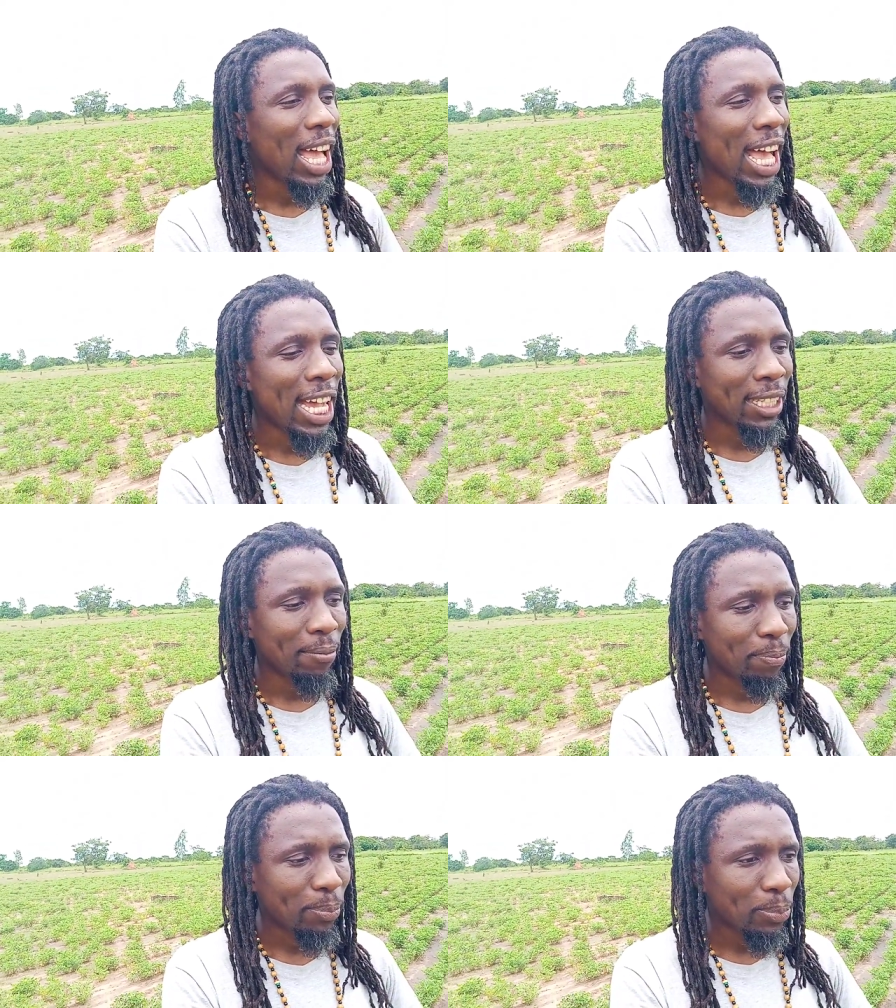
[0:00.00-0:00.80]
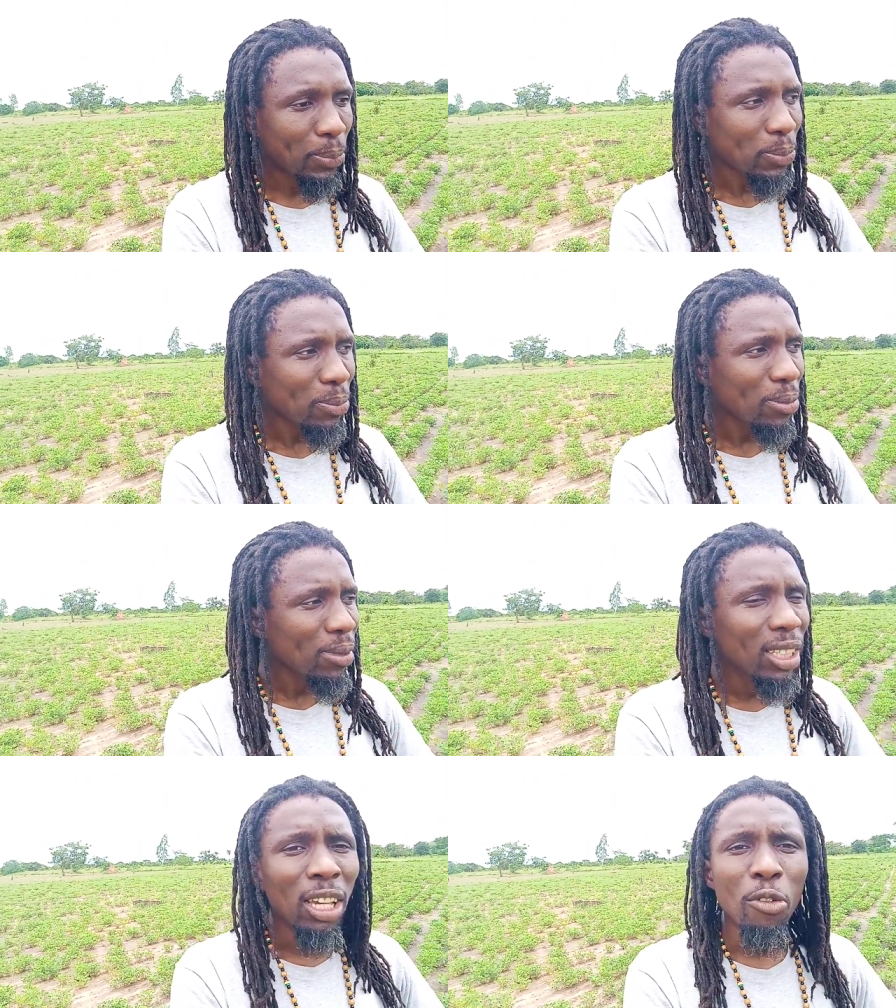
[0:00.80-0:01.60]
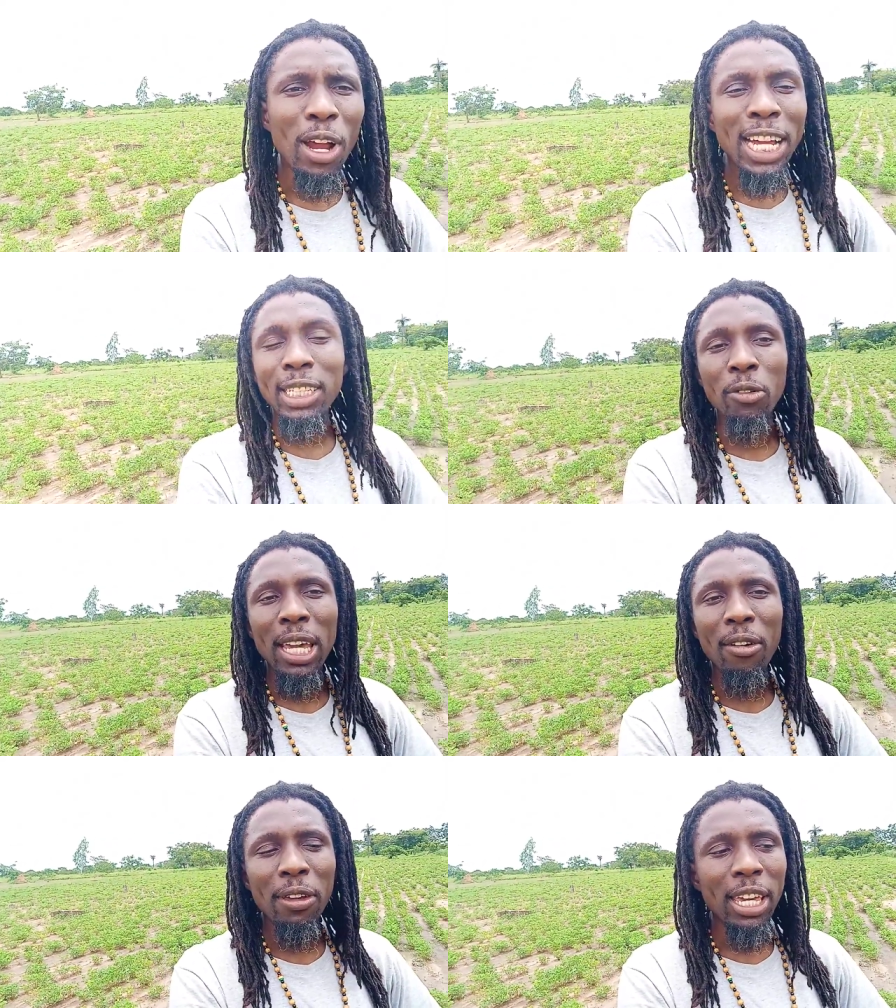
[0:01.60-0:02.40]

And right away